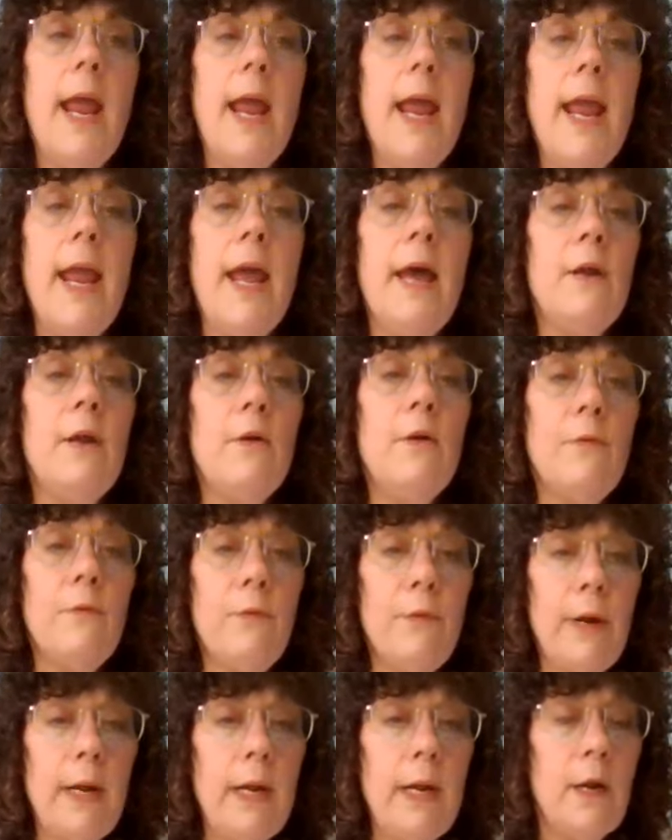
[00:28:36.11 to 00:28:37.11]
Anna
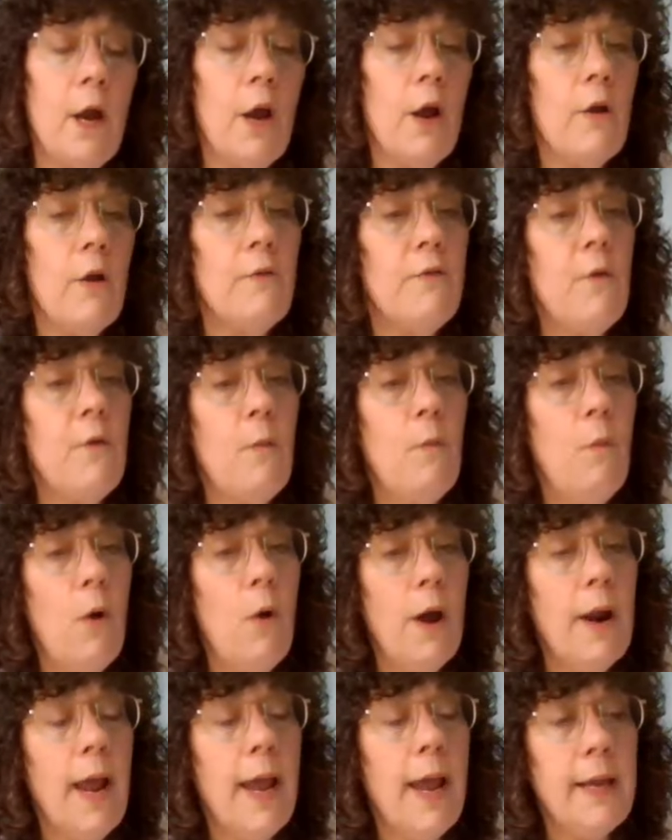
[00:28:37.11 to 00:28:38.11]
Rita, from
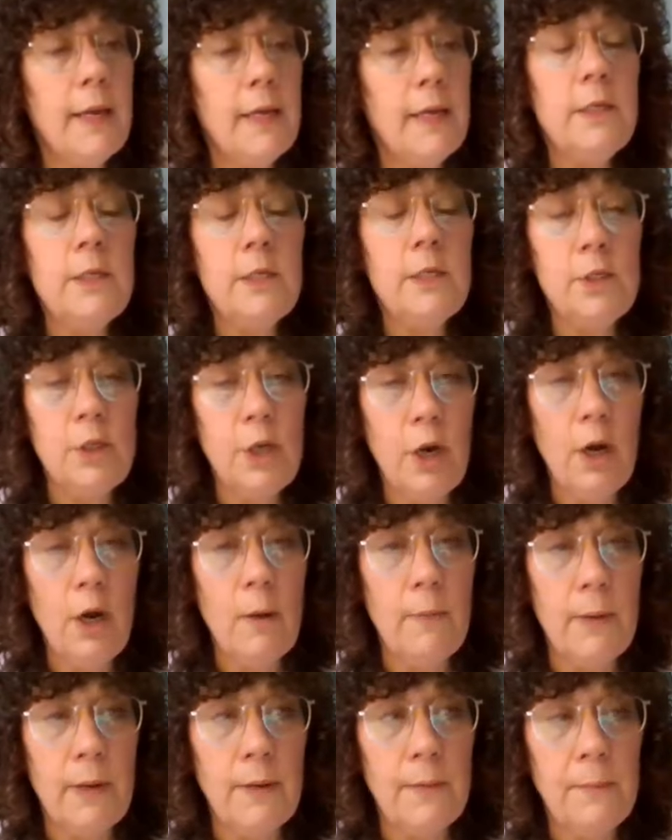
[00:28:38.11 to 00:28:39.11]
what I can
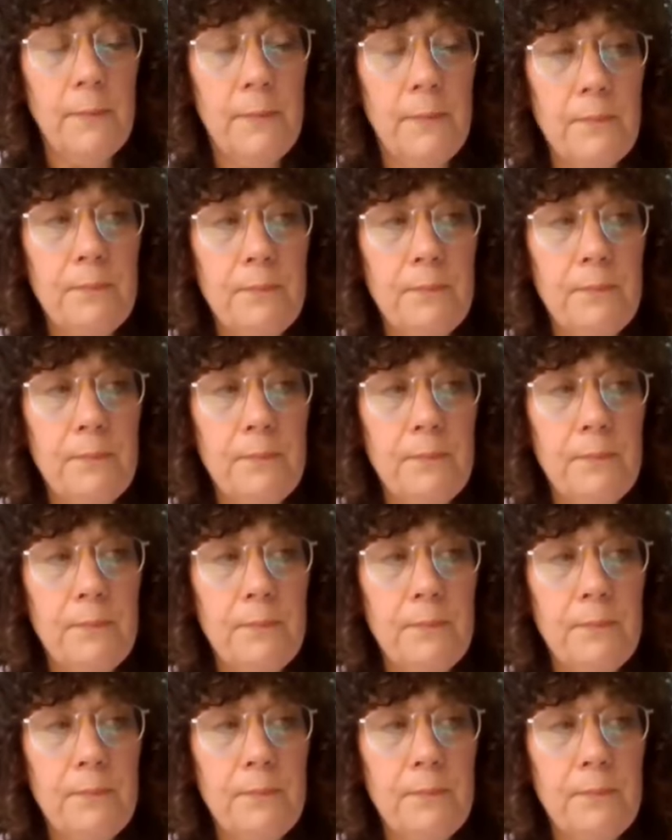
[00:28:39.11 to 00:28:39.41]
determine,